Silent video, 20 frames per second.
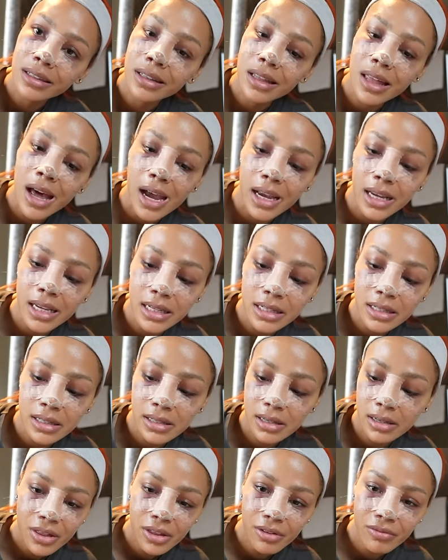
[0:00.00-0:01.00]
that
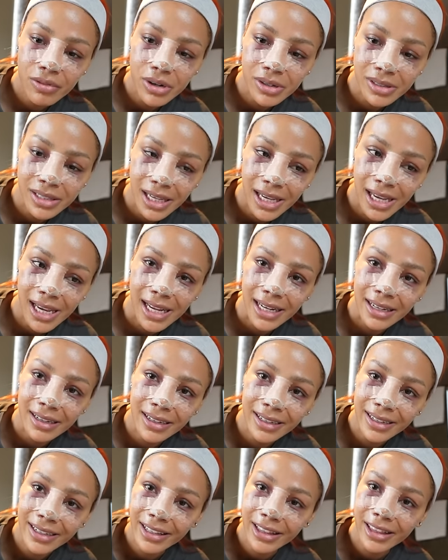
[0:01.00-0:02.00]
is the routine
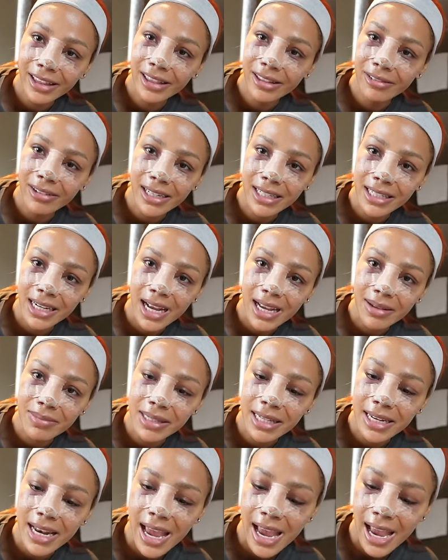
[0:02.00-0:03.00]
three times
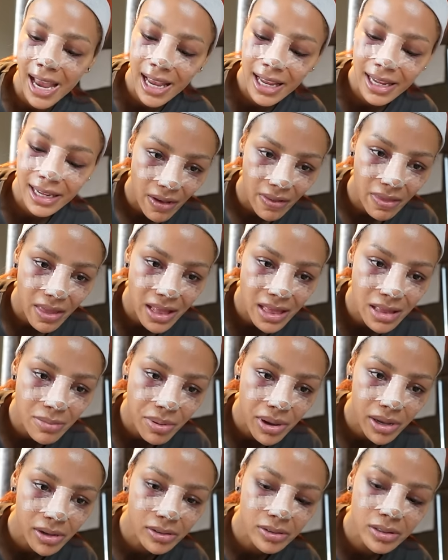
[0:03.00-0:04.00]
a day and then the
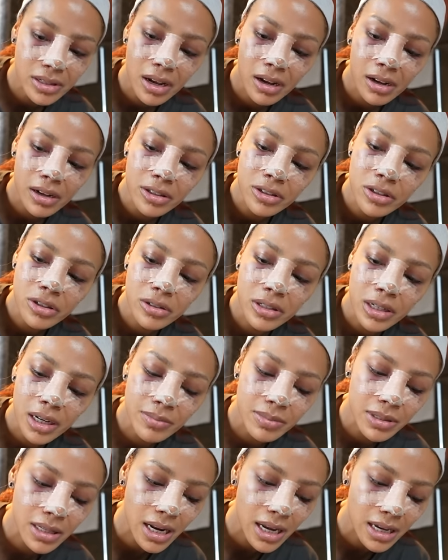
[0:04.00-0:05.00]
pills are two
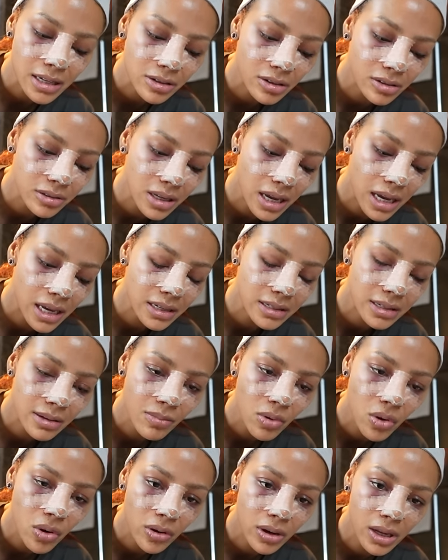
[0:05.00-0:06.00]
times a day so I'll take some
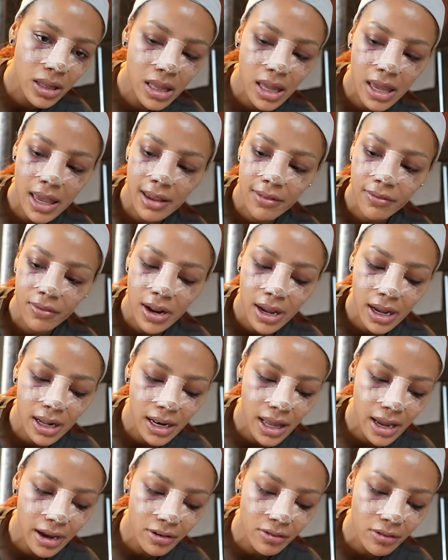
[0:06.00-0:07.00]
more in the evening
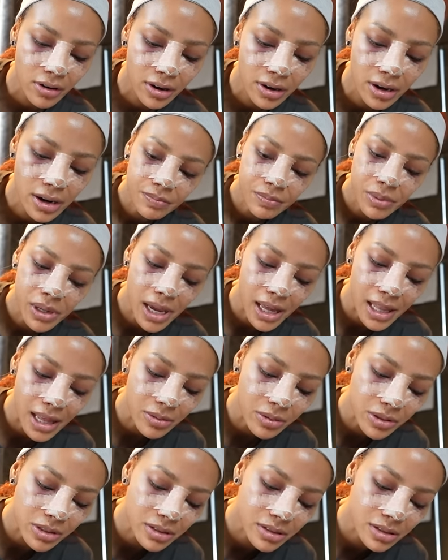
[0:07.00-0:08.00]
later on but yeah that
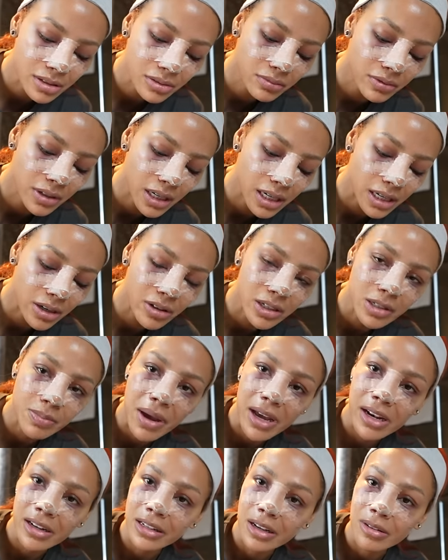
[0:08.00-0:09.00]
was really not as
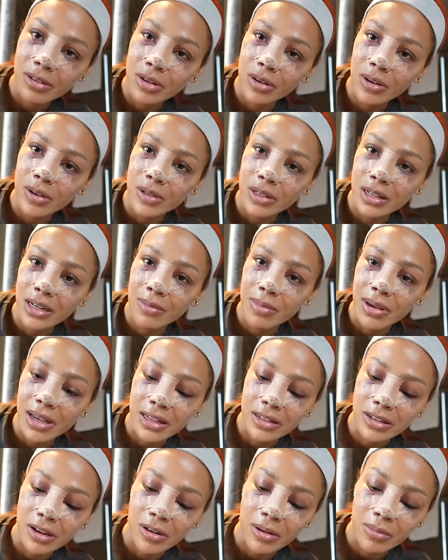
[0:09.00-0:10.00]
bad as I thought it was going to be
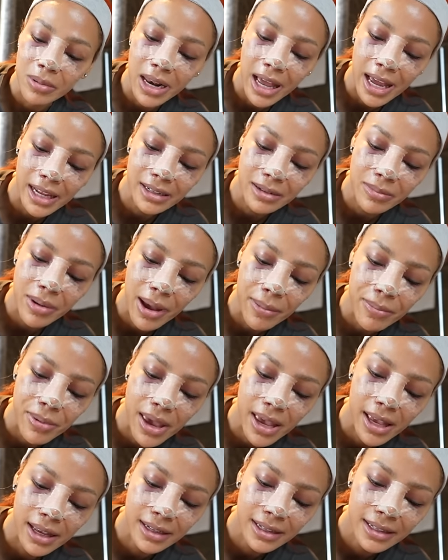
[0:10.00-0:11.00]
so I'm glad I'm
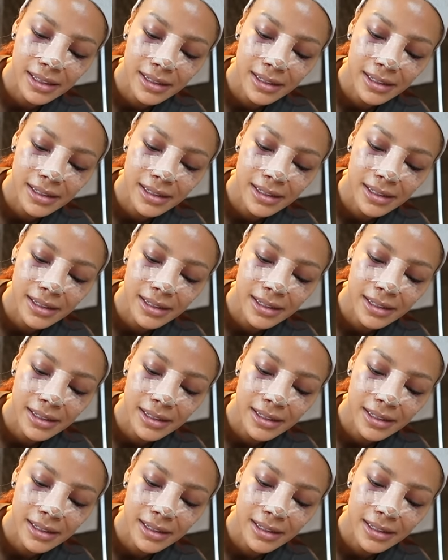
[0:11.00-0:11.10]
happy